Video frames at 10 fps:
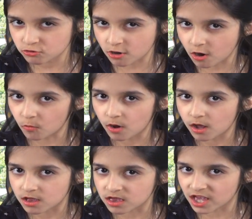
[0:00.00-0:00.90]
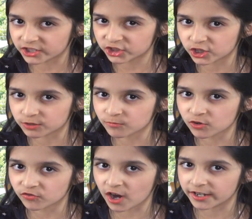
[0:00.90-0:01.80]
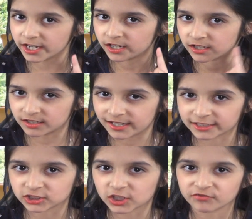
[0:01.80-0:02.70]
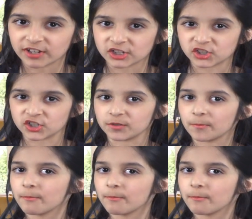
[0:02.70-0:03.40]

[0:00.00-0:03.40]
So, let's just move on to the next invention.